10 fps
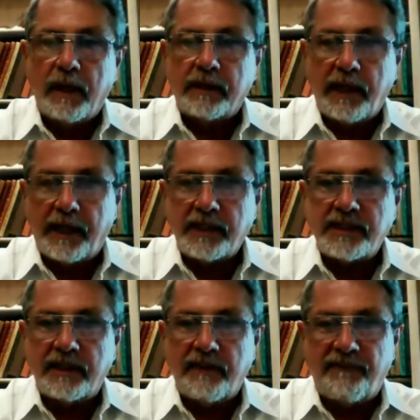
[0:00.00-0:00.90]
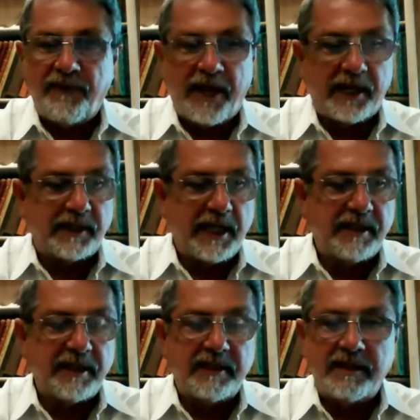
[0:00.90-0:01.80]
case in the fact that
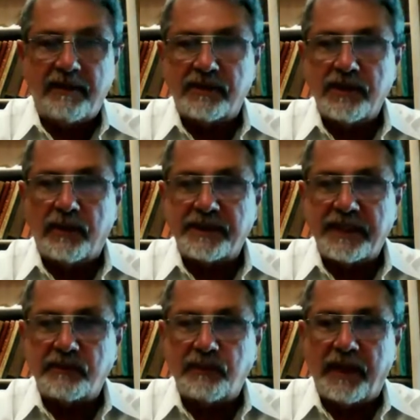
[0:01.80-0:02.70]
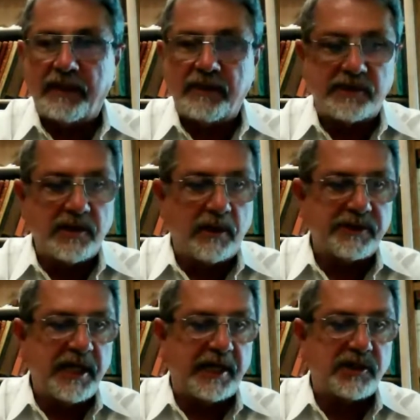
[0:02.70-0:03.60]
there's no assessment and there's no
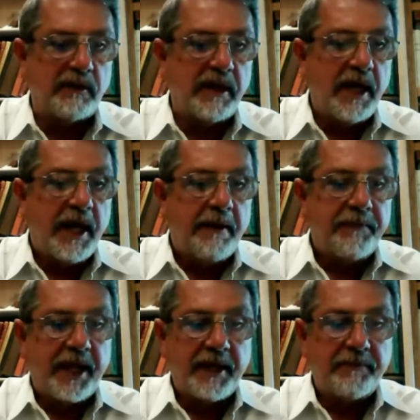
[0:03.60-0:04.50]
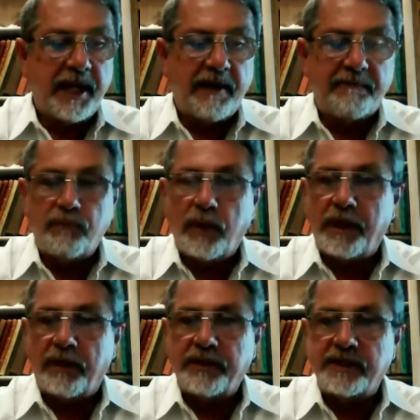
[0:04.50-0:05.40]
statute. They have run
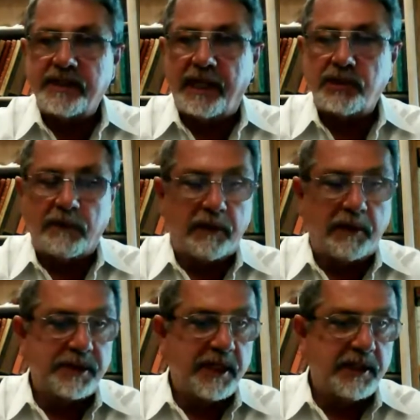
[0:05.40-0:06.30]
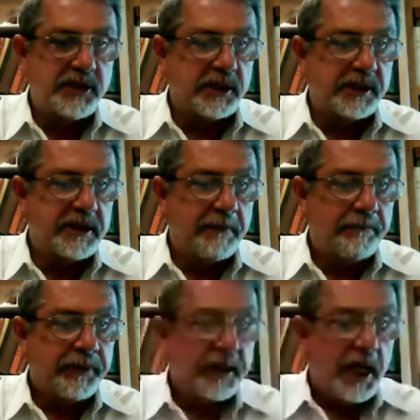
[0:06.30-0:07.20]
on the statute of limitation.
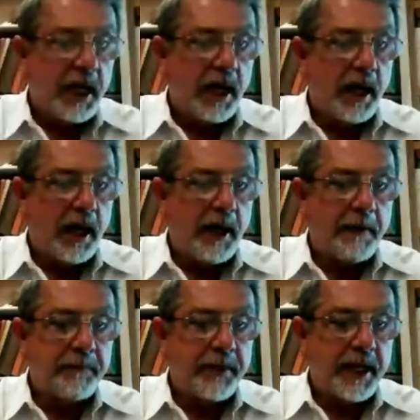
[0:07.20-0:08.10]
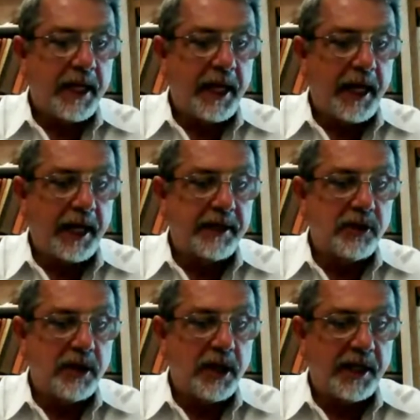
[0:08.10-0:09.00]
And
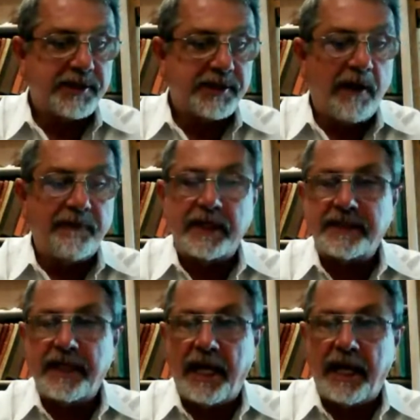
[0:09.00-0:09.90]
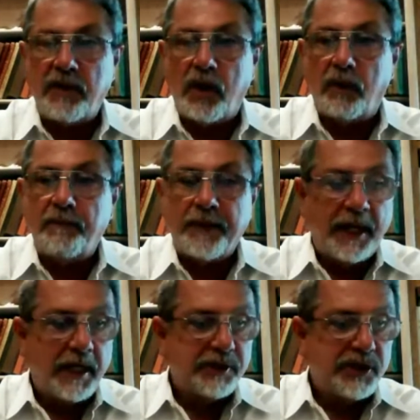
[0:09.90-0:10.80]
it's obvious they have no
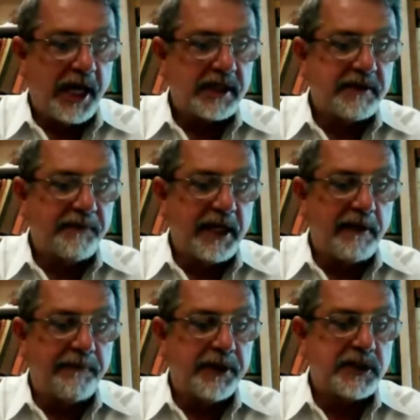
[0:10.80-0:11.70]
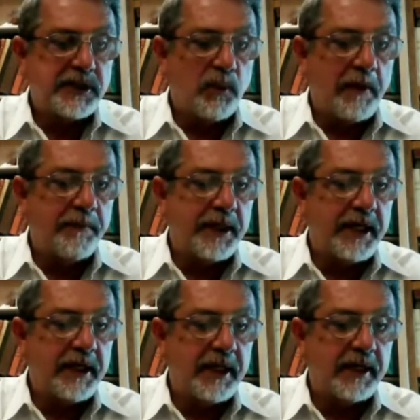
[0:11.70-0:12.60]
chance of any efficient
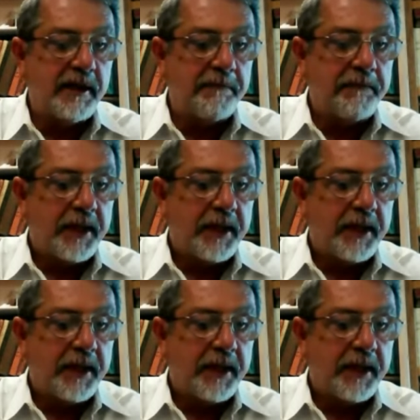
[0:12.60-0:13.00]
remedy in